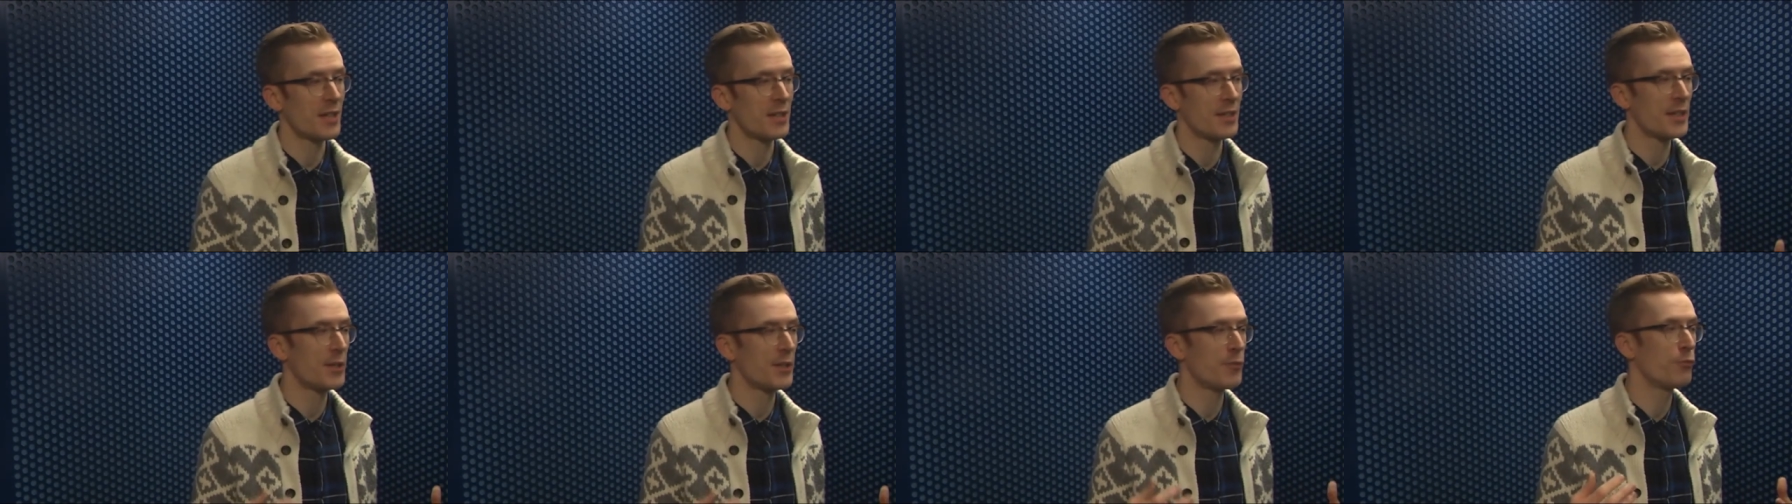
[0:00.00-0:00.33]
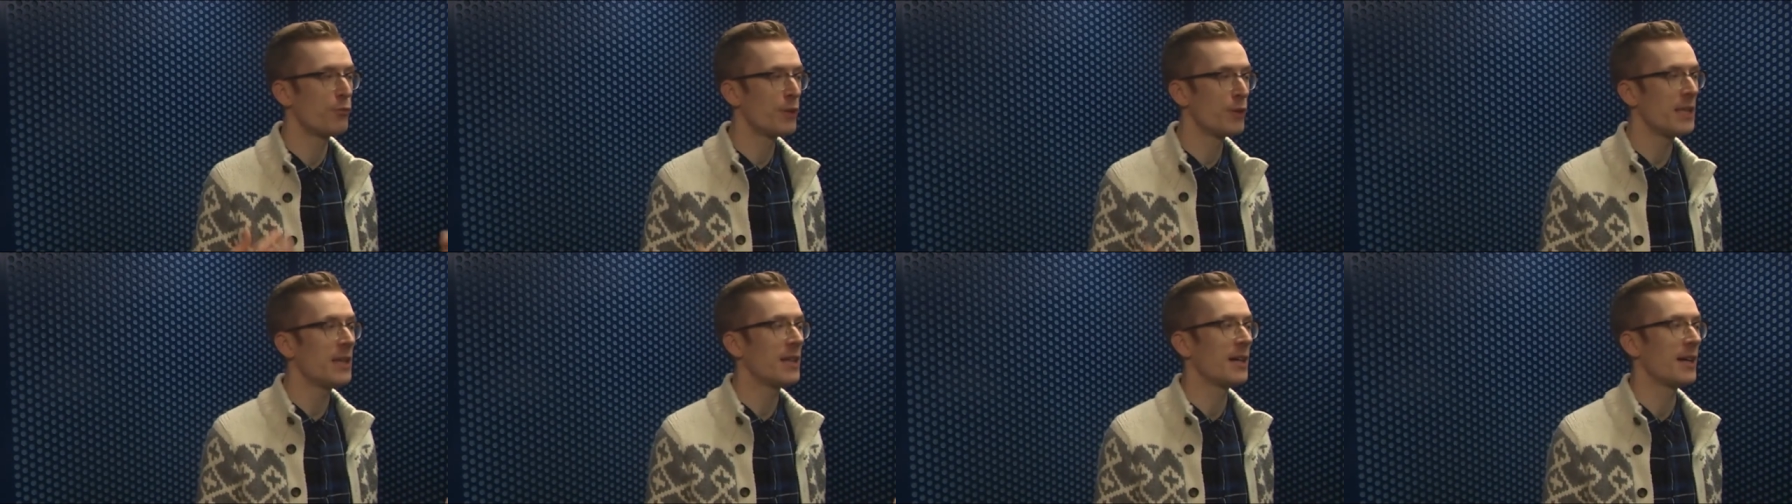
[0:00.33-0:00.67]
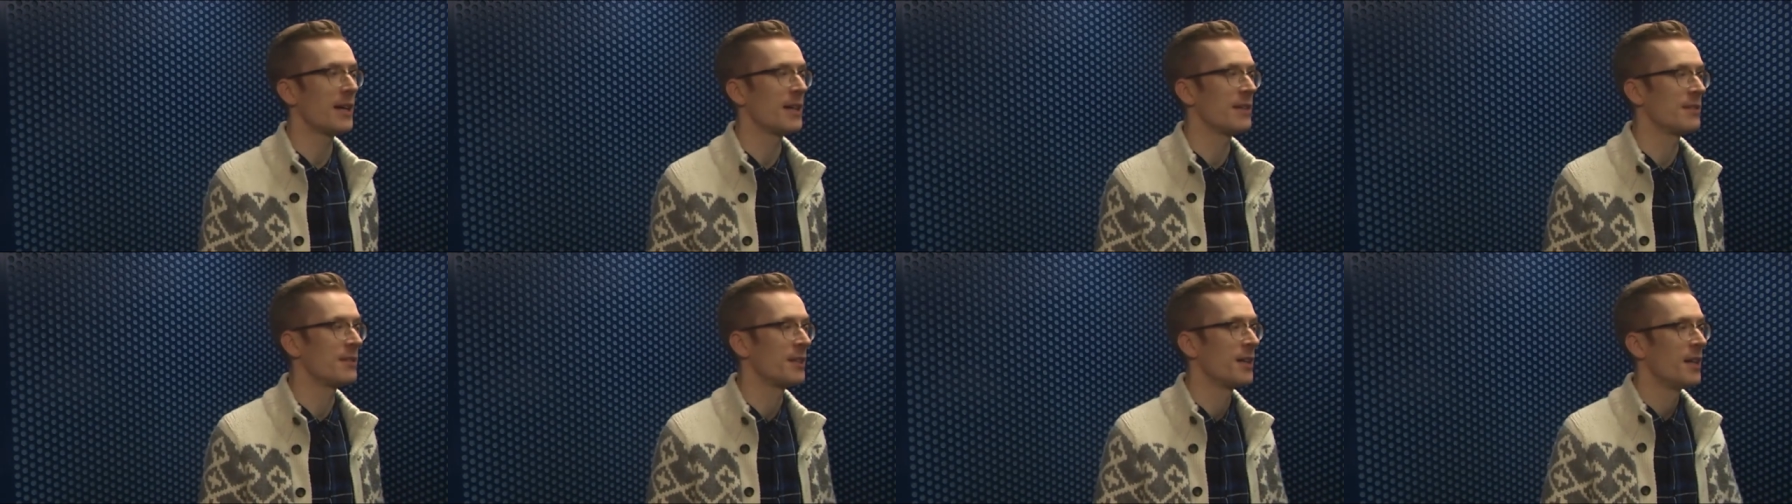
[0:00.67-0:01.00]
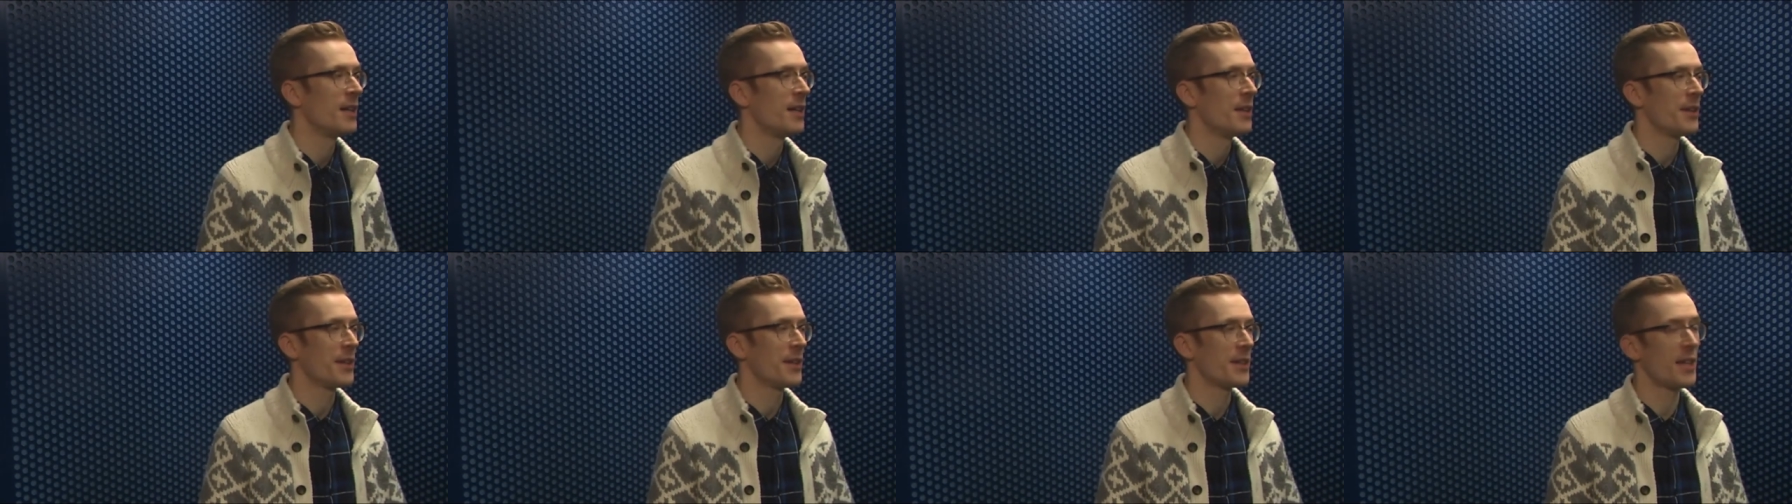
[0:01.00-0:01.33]
they can realise
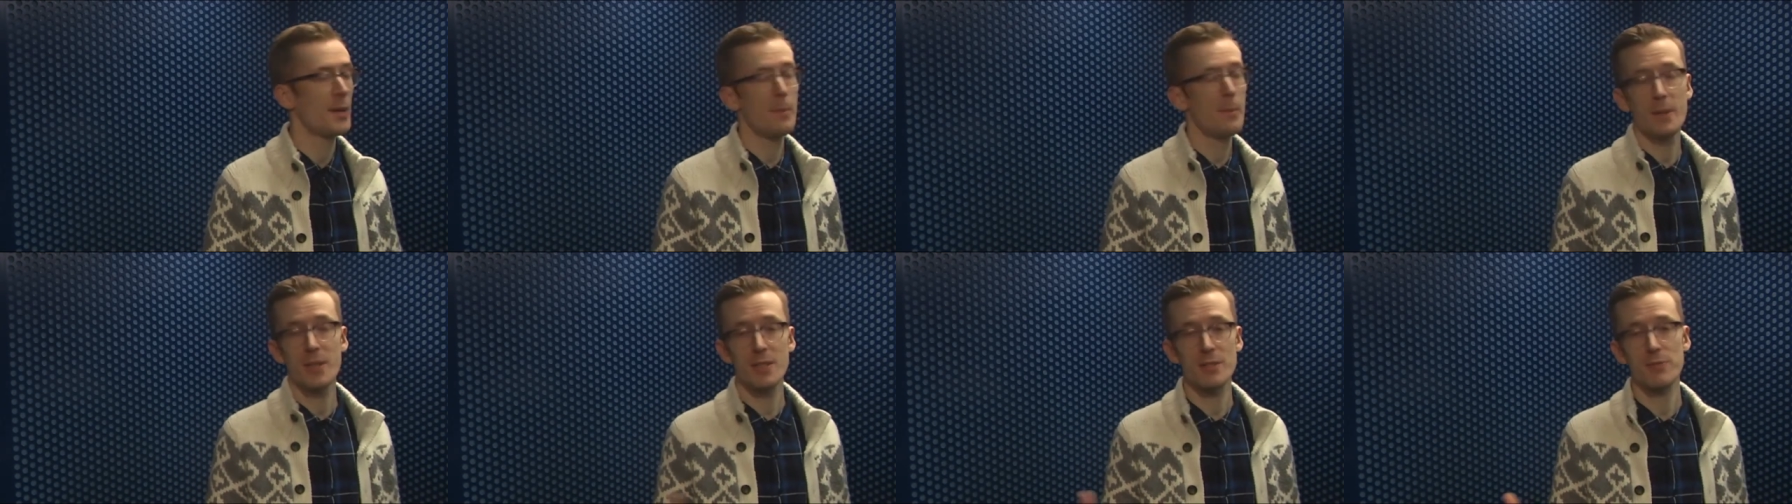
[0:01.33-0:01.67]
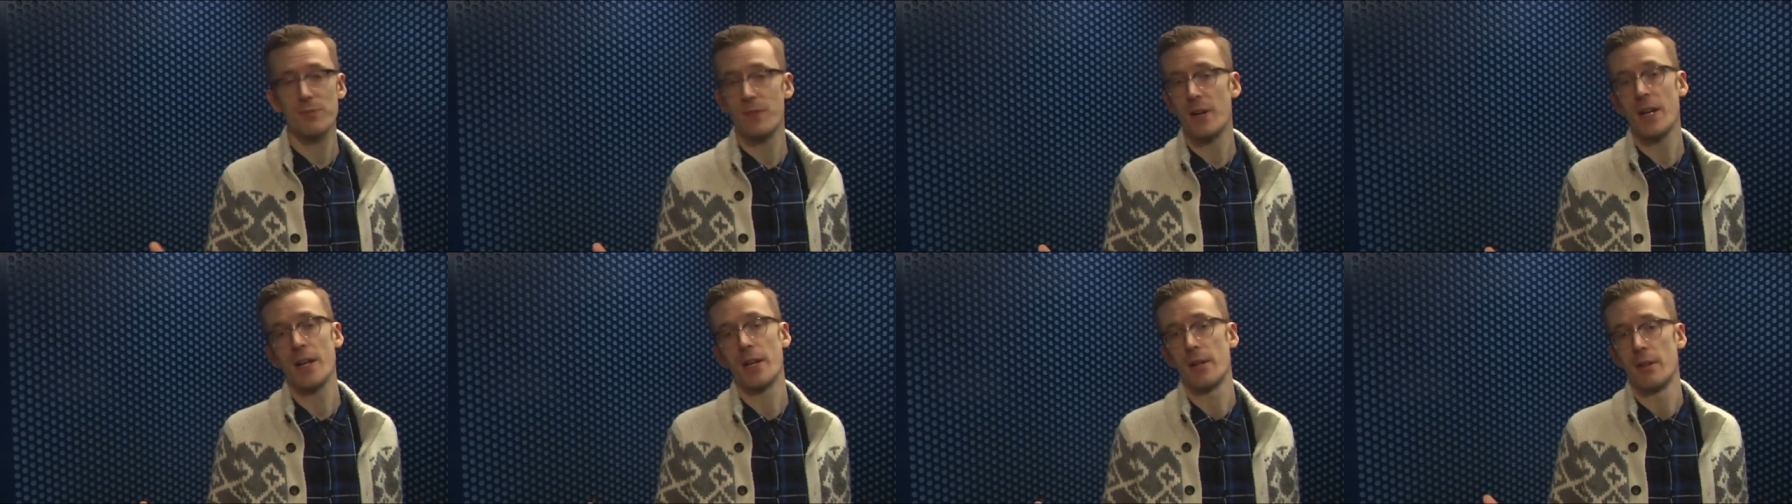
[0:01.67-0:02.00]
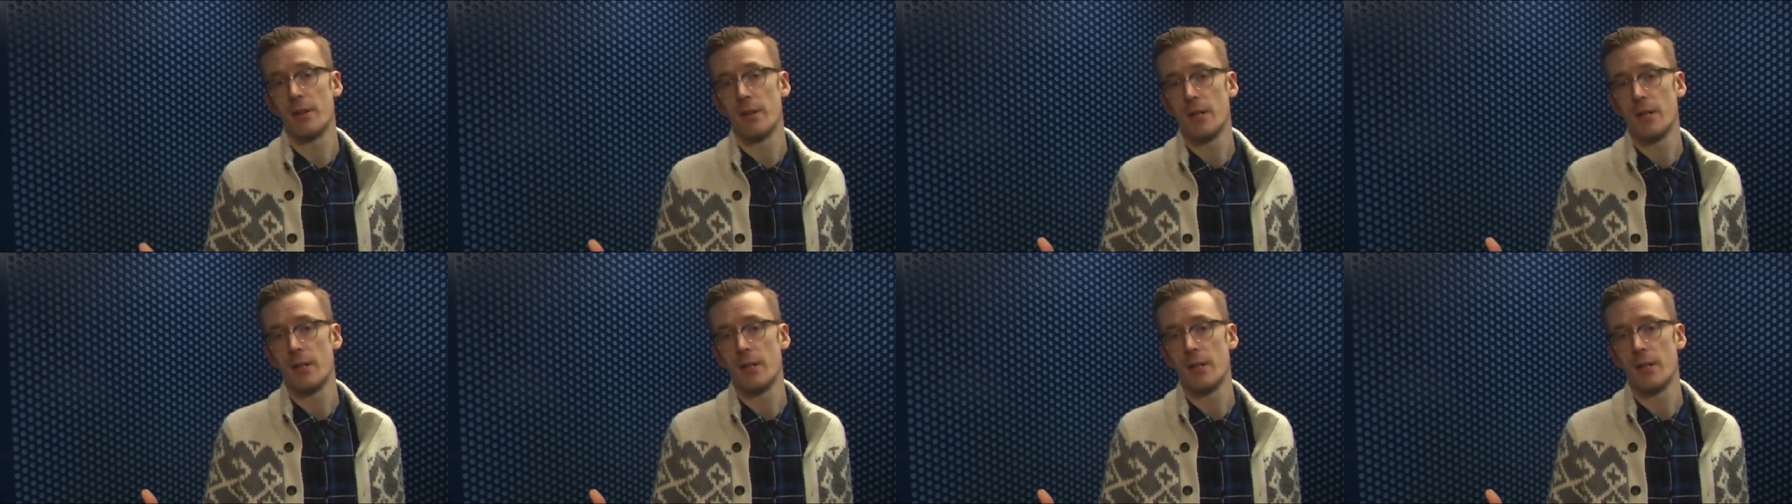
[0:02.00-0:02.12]
that gaming is fine.